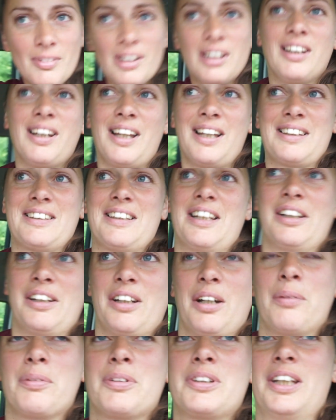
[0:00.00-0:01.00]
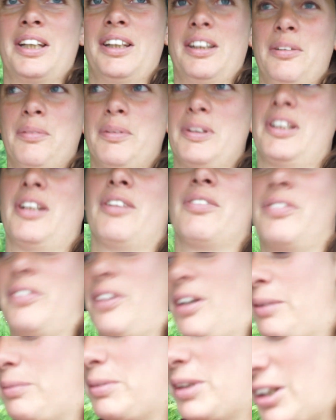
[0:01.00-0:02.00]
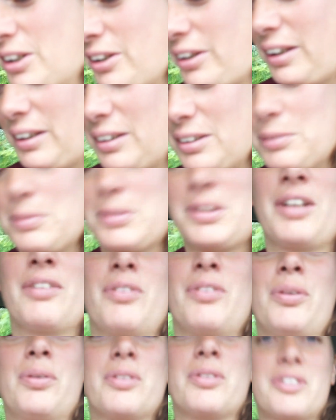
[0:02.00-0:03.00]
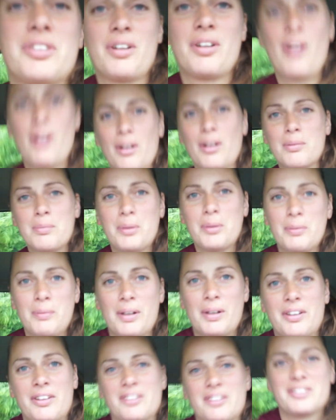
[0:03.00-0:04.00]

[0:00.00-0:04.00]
last night. I was thinking to myself, I'm here thinking to myself, oh, it's horrible weather.